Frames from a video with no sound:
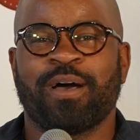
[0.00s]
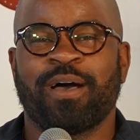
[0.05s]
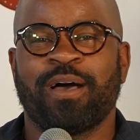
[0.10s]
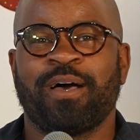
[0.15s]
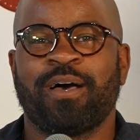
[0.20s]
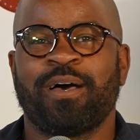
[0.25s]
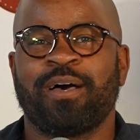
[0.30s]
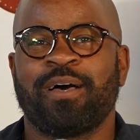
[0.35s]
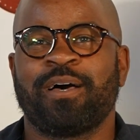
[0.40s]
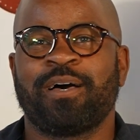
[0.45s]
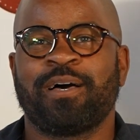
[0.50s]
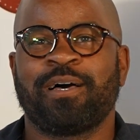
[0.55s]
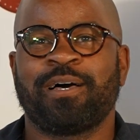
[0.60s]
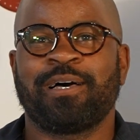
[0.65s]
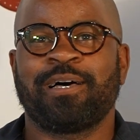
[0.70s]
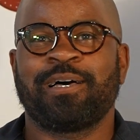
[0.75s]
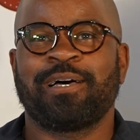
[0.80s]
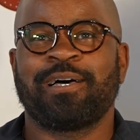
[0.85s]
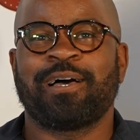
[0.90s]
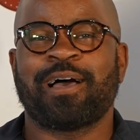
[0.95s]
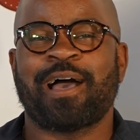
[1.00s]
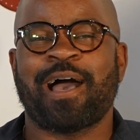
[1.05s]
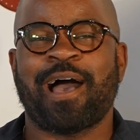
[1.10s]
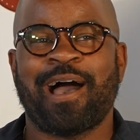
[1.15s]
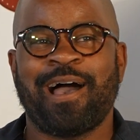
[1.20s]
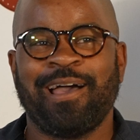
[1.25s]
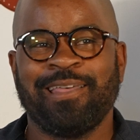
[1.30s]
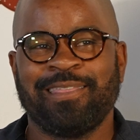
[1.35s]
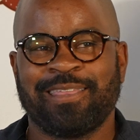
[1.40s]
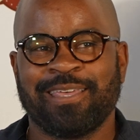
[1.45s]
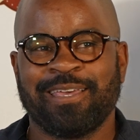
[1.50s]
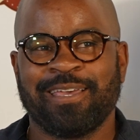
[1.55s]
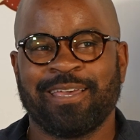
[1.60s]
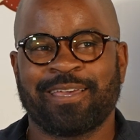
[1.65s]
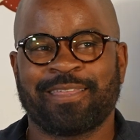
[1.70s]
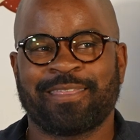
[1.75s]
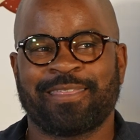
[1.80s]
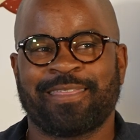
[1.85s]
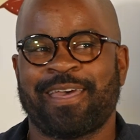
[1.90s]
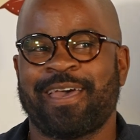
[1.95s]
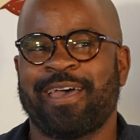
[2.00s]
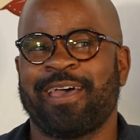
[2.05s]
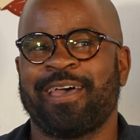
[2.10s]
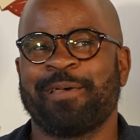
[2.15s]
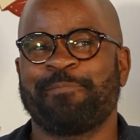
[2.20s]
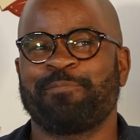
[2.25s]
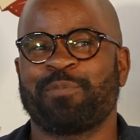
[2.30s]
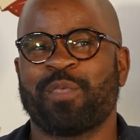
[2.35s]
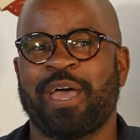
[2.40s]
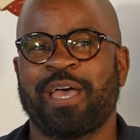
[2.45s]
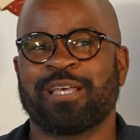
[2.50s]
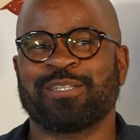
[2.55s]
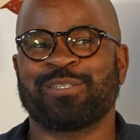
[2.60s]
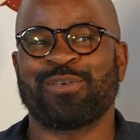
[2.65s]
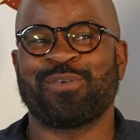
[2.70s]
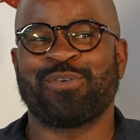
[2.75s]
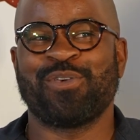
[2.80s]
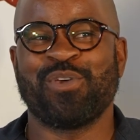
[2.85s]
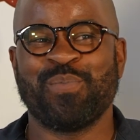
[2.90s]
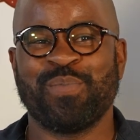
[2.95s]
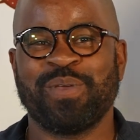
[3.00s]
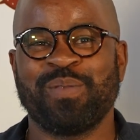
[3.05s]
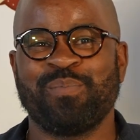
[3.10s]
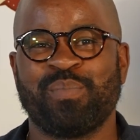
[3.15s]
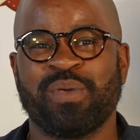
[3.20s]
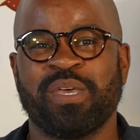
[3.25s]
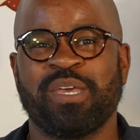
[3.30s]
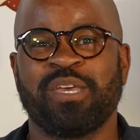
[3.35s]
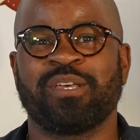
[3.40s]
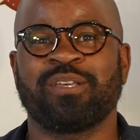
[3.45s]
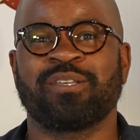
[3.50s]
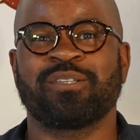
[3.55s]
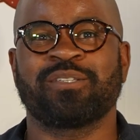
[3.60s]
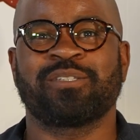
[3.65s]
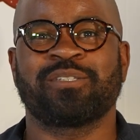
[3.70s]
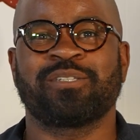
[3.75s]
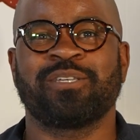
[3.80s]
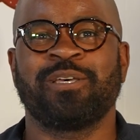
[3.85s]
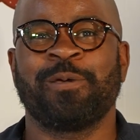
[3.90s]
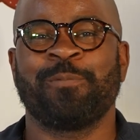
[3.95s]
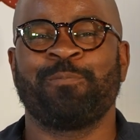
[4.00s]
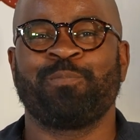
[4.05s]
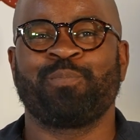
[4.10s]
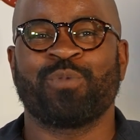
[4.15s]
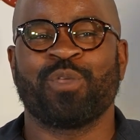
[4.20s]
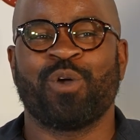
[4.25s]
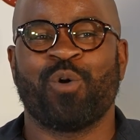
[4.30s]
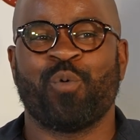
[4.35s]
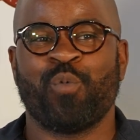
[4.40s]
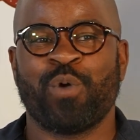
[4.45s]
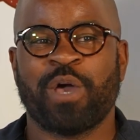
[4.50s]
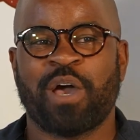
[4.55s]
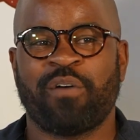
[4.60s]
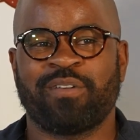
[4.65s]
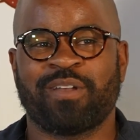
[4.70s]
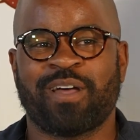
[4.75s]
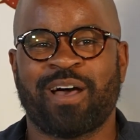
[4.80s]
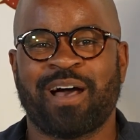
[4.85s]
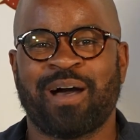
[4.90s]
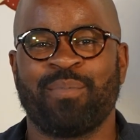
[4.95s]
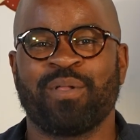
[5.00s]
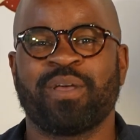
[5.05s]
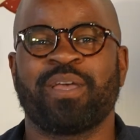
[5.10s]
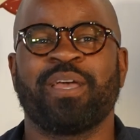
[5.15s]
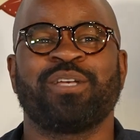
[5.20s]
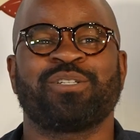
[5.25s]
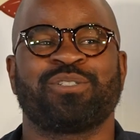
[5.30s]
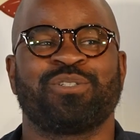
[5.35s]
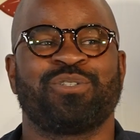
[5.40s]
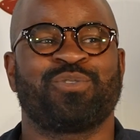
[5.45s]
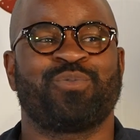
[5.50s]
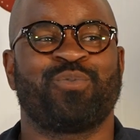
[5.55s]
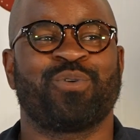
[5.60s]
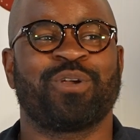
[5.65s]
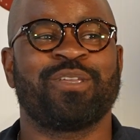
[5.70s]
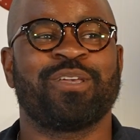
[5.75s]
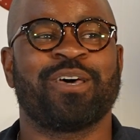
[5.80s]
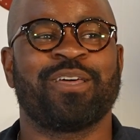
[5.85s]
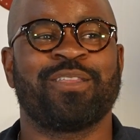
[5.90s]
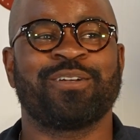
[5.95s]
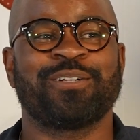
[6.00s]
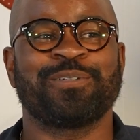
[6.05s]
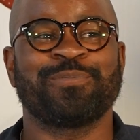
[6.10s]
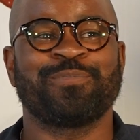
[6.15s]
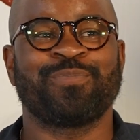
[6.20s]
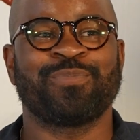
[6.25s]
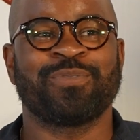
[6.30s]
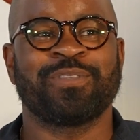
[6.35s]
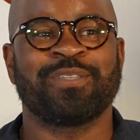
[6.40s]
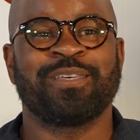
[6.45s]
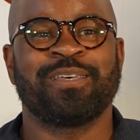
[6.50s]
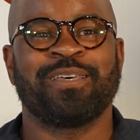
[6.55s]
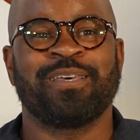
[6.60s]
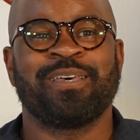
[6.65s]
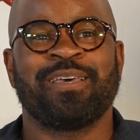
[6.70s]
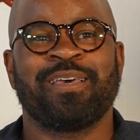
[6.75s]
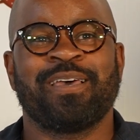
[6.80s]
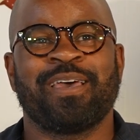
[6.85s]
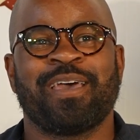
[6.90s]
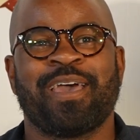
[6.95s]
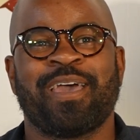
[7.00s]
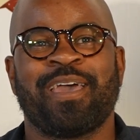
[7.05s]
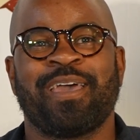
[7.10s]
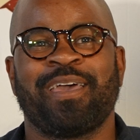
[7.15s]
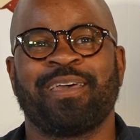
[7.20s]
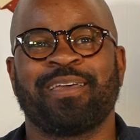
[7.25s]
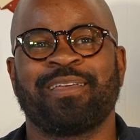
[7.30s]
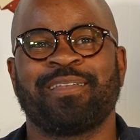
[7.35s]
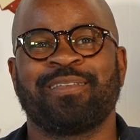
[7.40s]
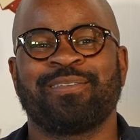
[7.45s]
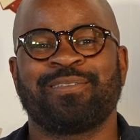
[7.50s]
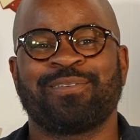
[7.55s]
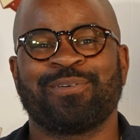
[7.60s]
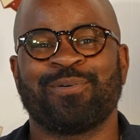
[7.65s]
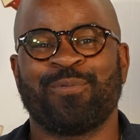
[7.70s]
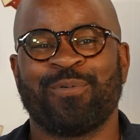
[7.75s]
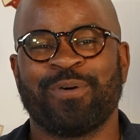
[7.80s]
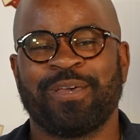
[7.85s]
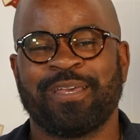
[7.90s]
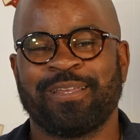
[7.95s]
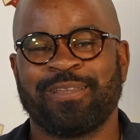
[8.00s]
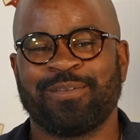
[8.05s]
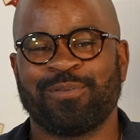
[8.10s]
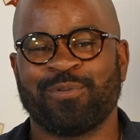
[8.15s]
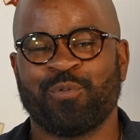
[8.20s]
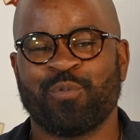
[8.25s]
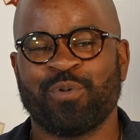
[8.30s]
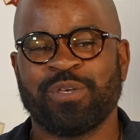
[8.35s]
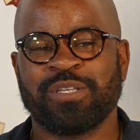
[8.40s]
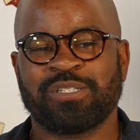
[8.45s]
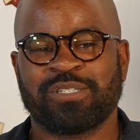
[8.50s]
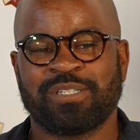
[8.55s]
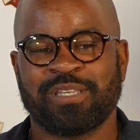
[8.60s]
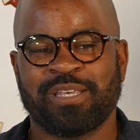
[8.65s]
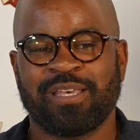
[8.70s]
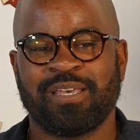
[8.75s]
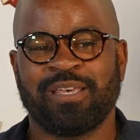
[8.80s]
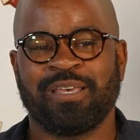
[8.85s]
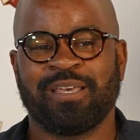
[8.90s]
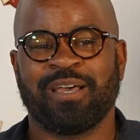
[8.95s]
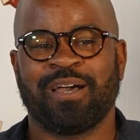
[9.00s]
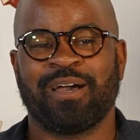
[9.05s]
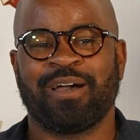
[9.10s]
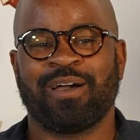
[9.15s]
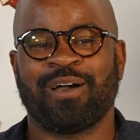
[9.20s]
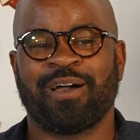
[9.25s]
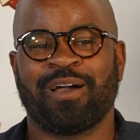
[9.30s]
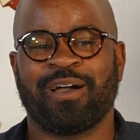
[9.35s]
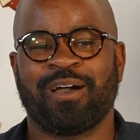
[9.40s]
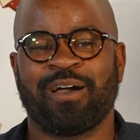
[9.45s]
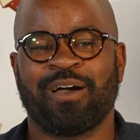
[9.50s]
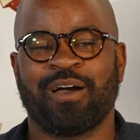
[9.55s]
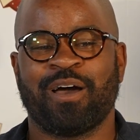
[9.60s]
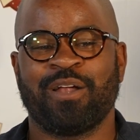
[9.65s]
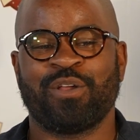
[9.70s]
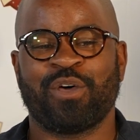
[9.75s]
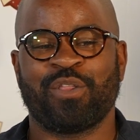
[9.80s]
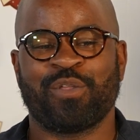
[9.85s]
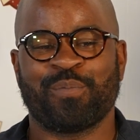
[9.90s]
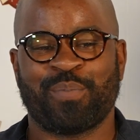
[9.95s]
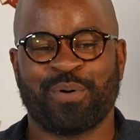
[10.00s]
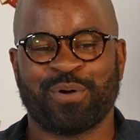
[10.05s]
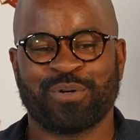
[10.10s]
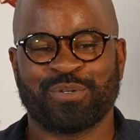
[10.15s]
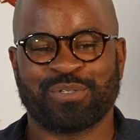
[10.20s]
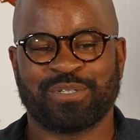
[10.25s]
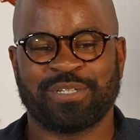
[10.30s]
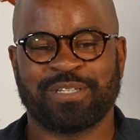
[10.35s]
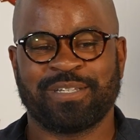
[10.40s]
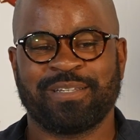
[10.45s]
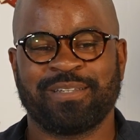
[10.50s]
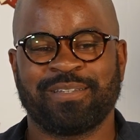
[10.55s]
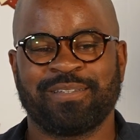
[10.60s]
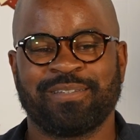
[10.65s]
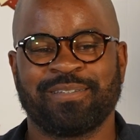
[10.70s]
Uh, I think that as human beings, we have an obligation to one another. And when we see another person